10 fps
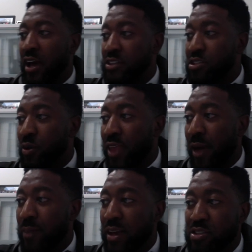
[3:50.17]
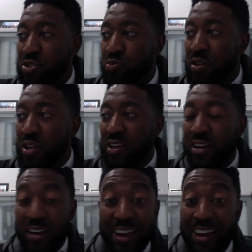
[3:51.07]
And so what that means is really,
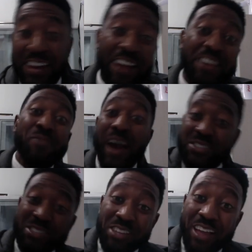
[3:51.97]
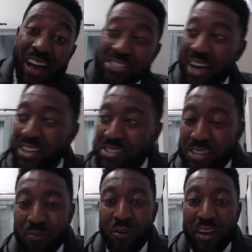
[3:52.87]
again, connecting back to the last action
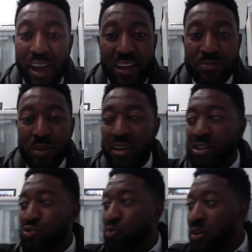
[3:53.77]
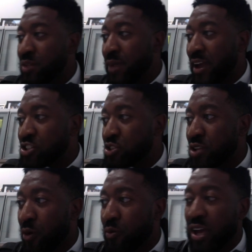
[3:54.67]
step for engagement is really making sure
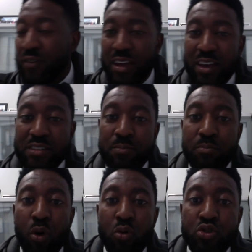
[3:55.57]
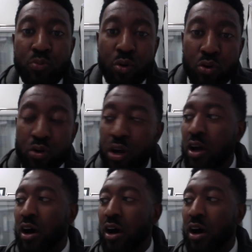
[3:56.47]
that we're giving kids multiple